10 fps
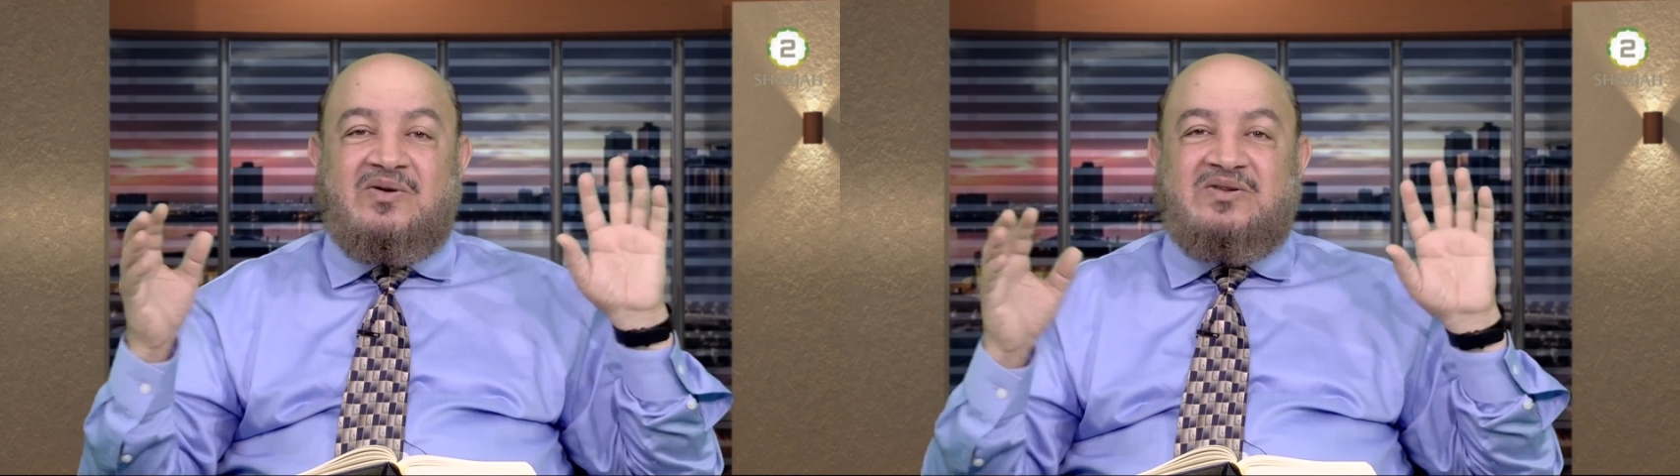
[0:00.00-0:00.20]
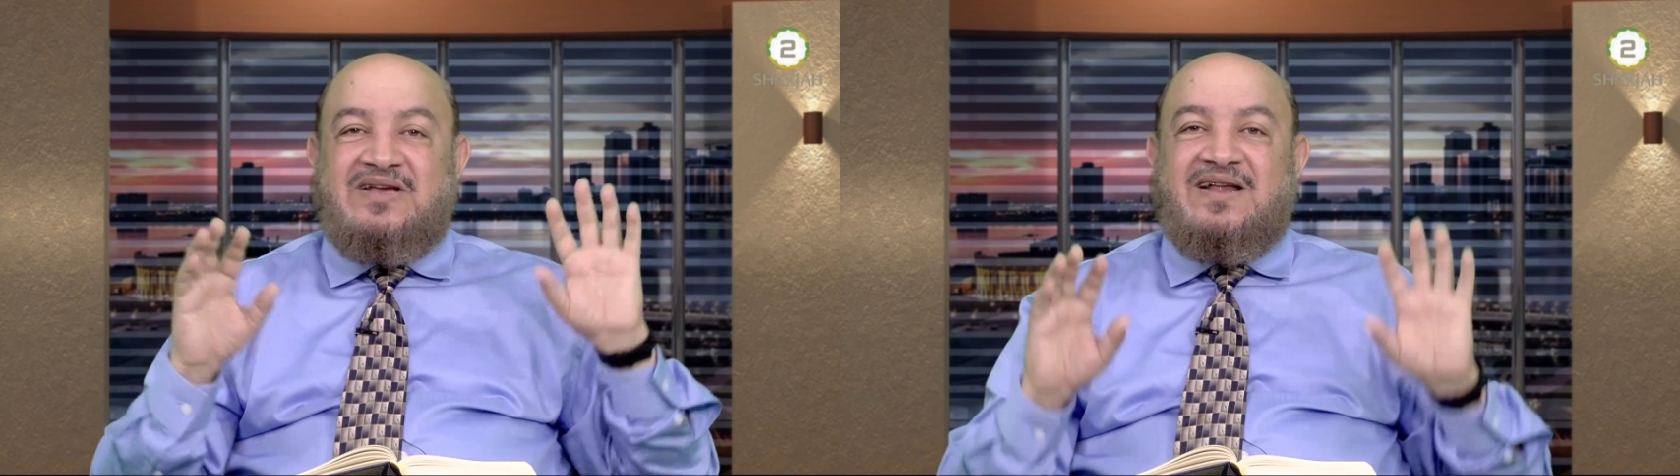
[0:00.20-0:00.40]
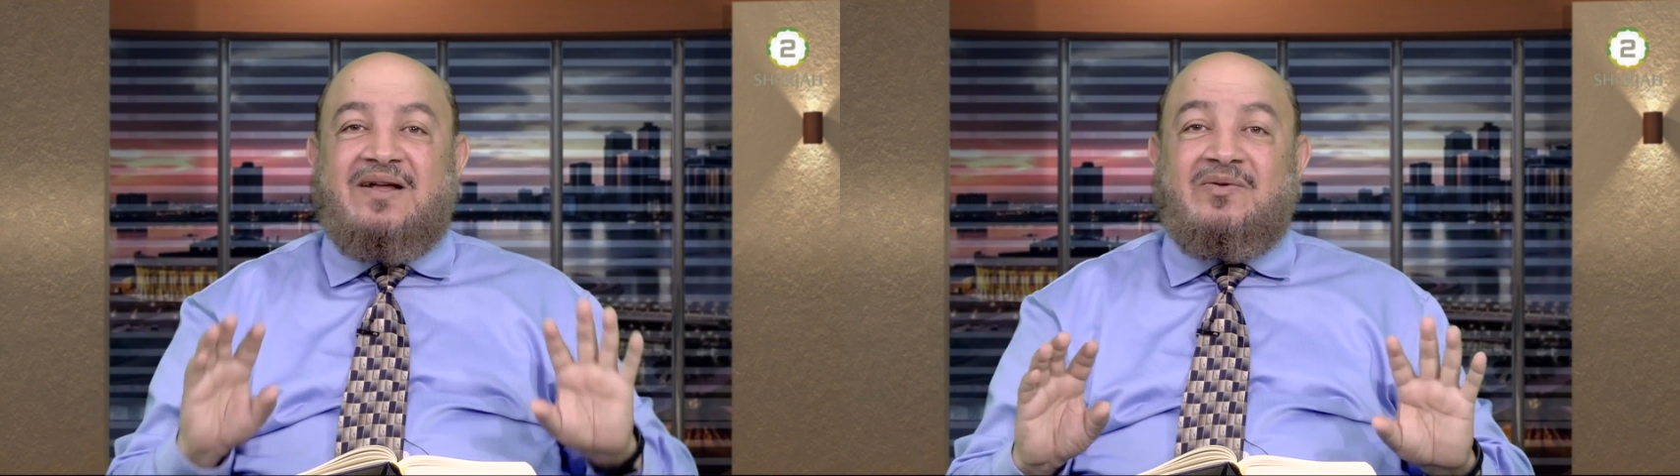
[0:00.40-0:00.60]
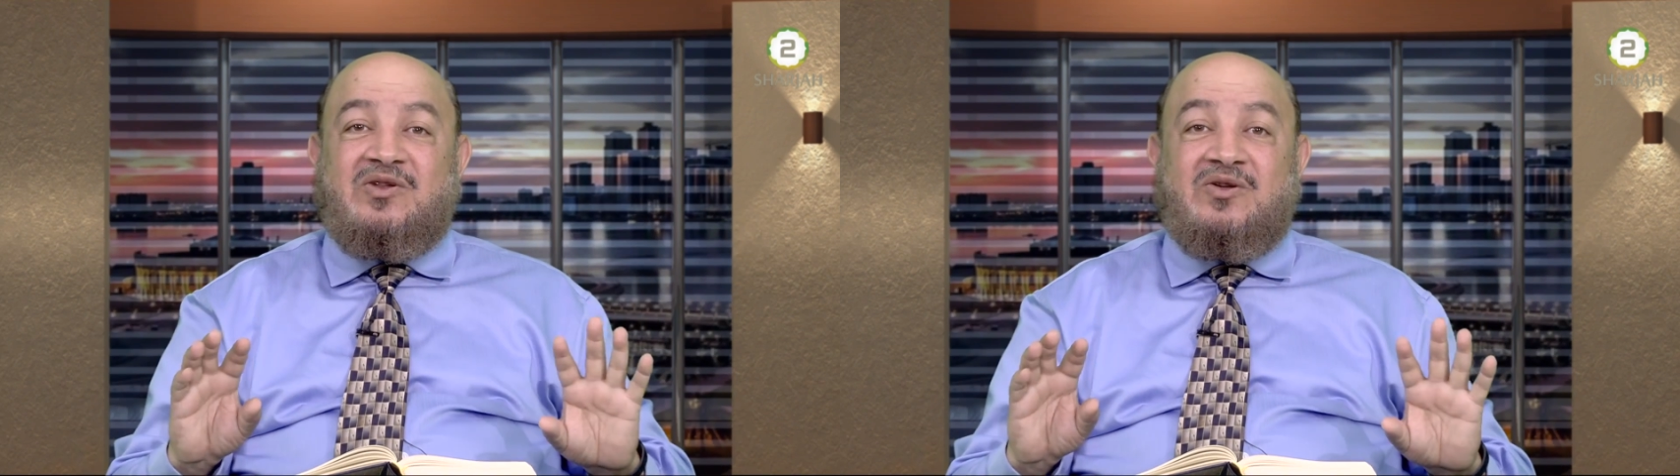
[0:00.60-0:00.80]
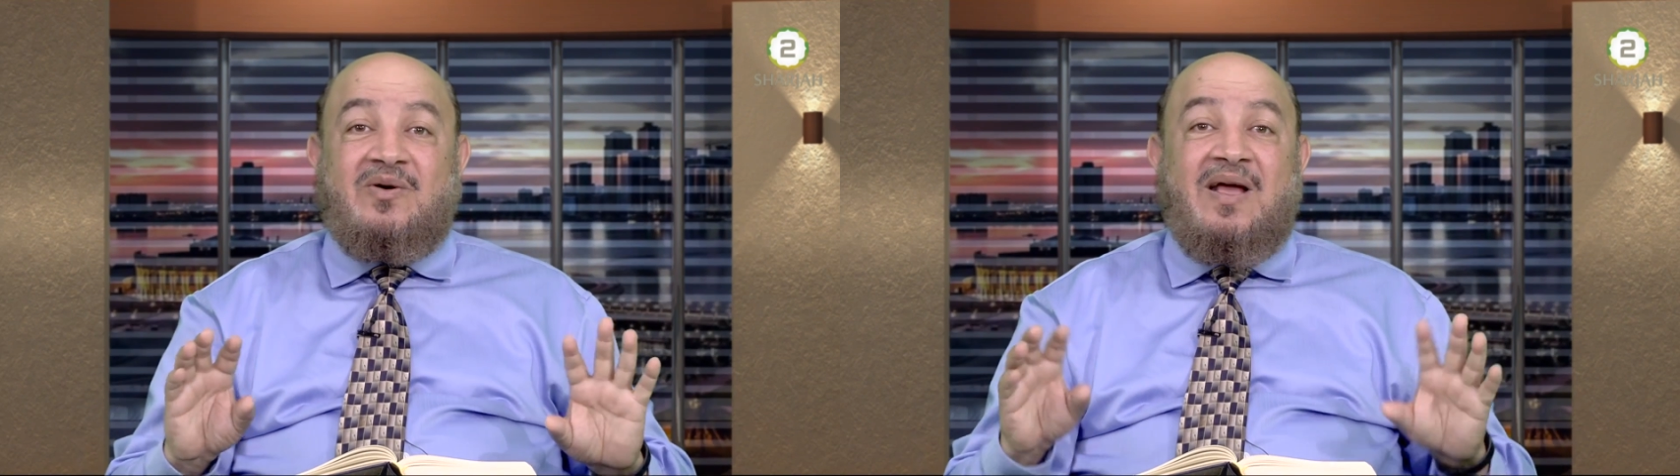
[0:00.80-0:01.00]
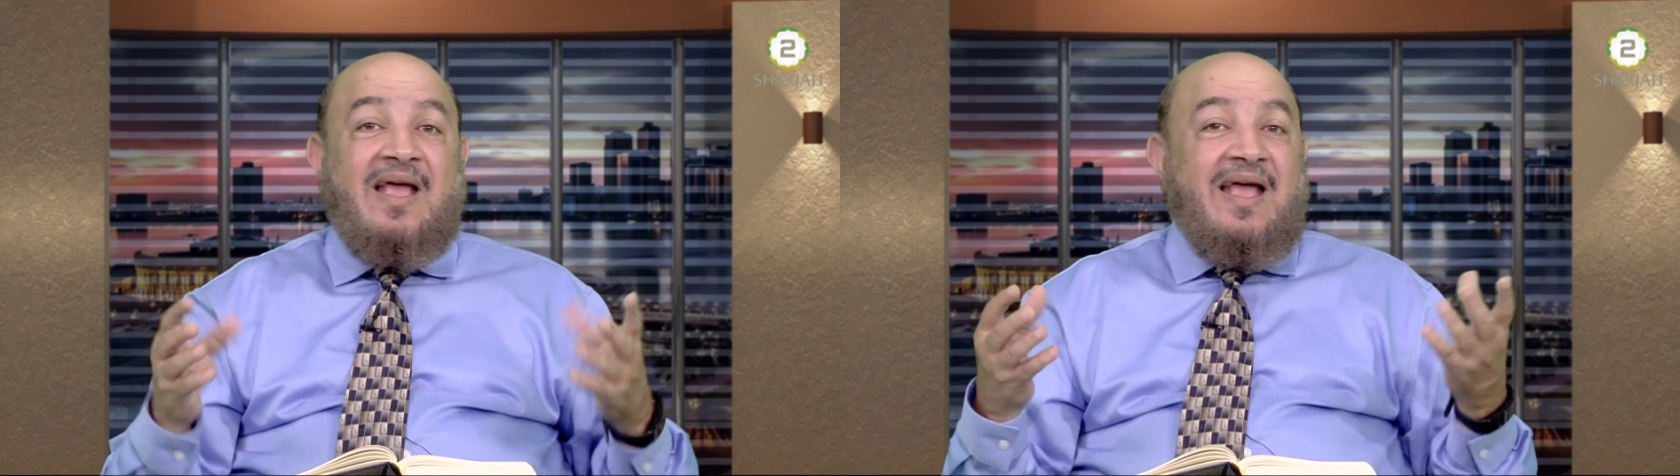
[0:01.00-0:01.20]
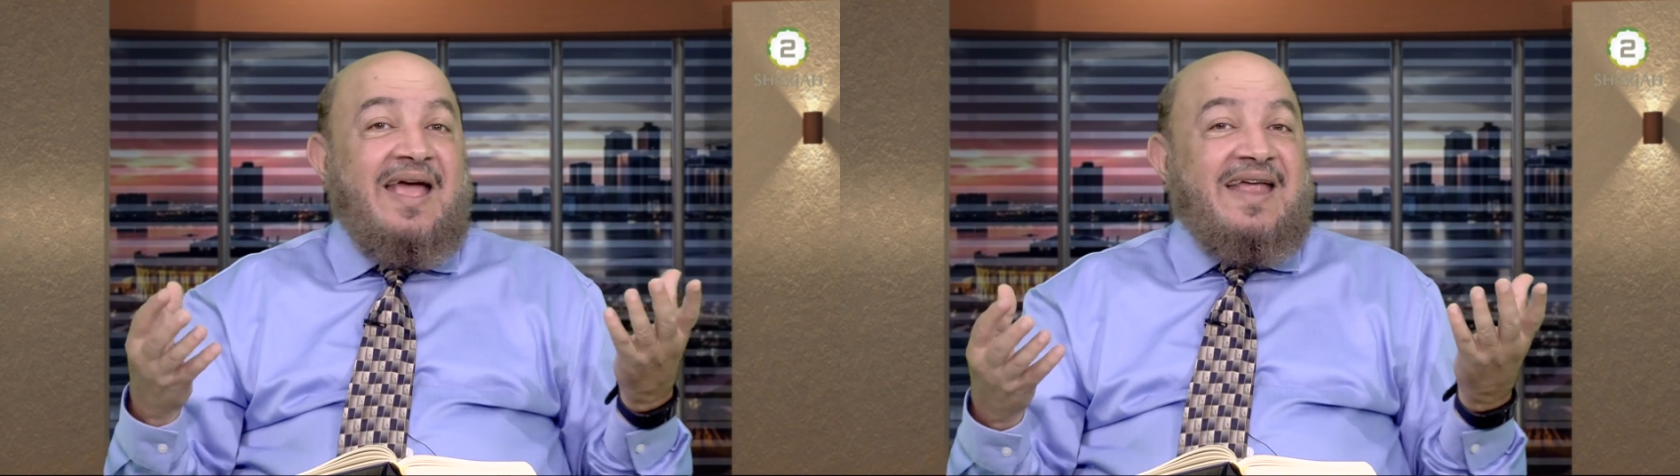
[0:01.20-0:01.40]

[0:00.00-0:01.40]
goes around you.